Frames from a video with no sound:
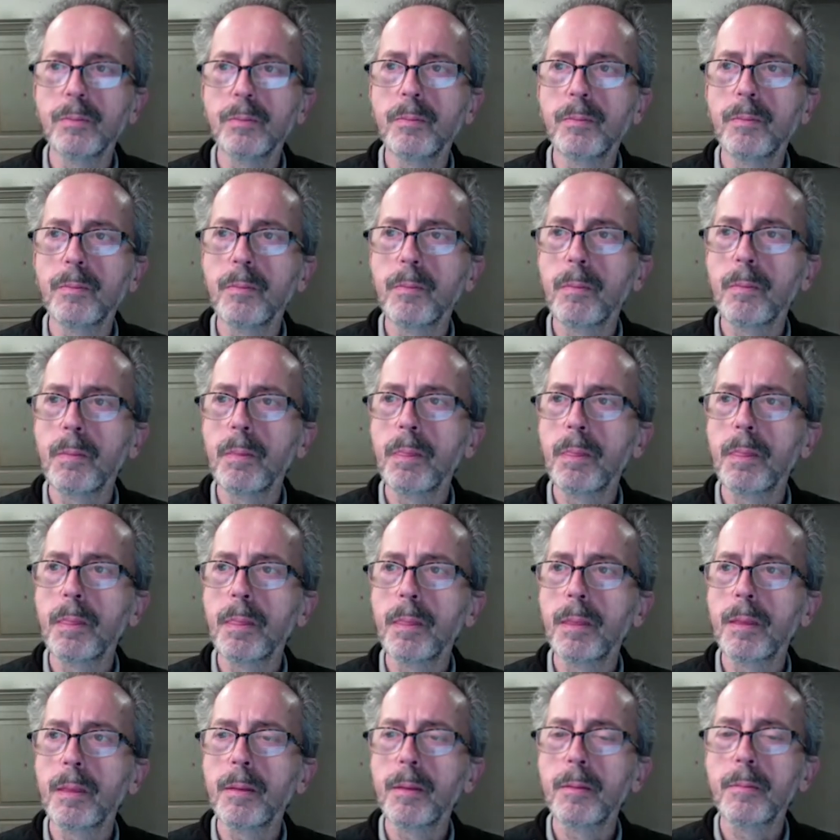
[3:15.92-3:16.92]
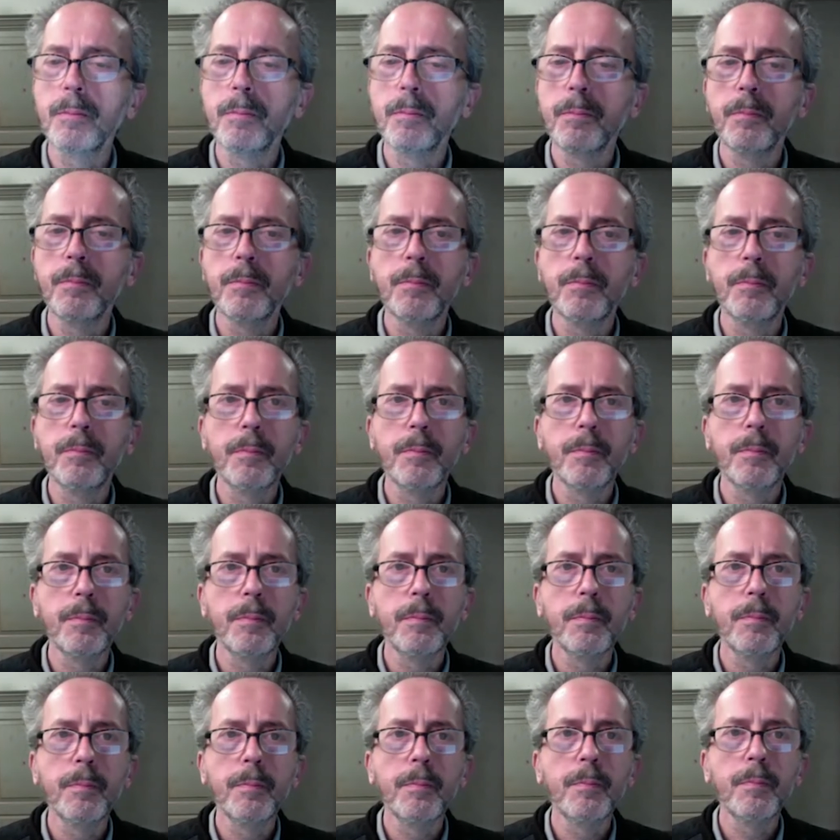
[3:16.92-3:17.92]

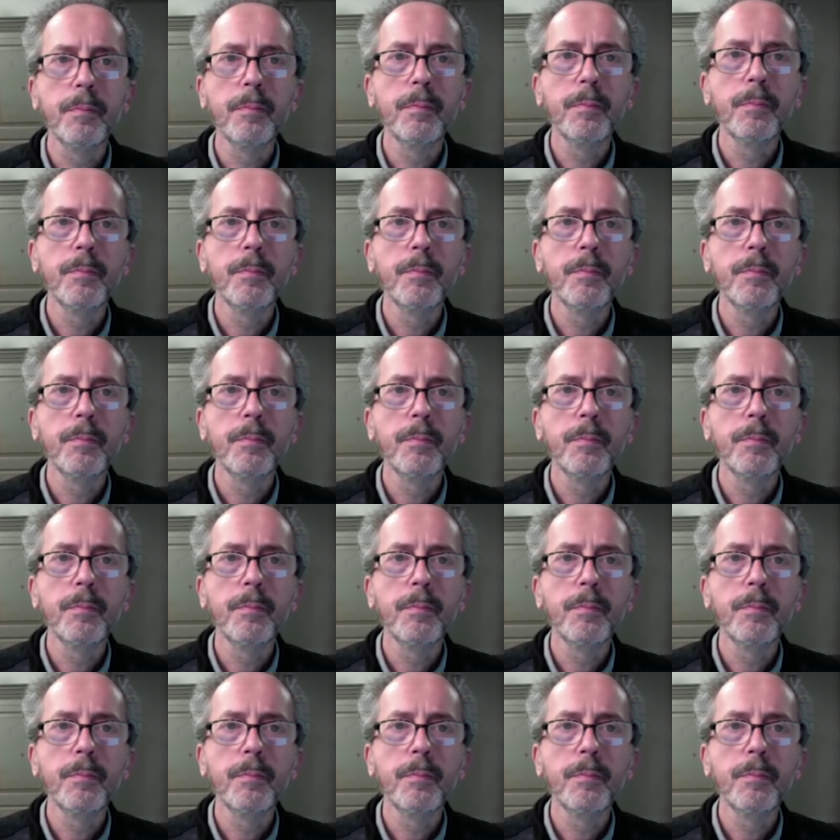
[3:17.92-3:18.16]
(no one is talking)